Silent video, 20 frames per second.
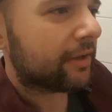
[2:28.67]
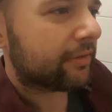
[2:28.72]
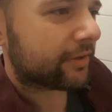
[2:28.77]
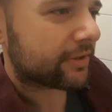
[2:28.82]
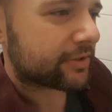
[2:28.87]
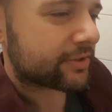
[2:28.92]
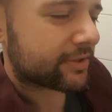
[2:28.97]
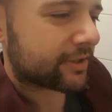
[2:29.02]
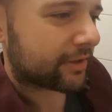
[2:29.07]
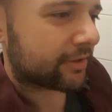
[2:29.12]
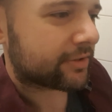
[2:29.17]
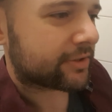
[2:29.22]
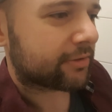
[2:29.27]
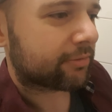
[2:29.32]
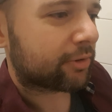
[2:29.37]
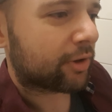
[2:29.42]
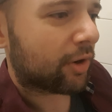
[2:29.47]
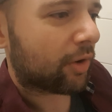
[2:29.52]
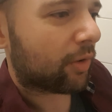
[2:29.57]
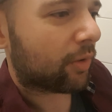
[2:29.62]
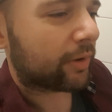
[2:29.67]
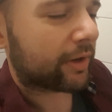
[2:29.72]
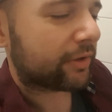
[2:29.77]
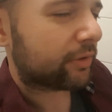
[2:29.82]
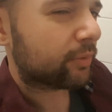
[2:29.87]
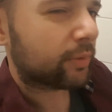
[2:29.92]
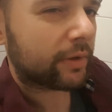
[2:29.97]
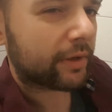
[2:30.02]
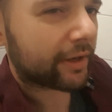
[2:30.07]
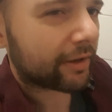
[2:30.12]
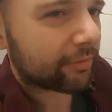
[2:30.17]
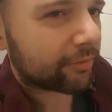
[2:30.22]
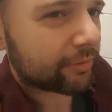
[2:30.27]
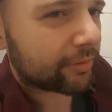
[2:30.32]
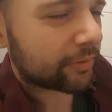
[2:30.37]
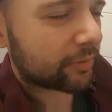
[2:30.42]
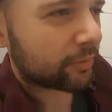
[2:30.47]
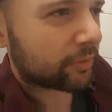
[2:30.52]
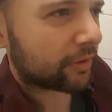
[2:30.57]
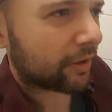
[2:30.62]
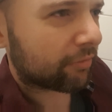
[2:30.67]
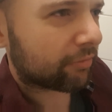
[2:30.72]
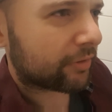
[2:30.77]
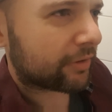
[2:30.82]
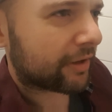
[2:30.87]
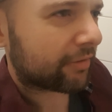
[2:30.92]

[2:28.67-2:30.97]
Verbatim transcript: there's tons of code and you will never, never,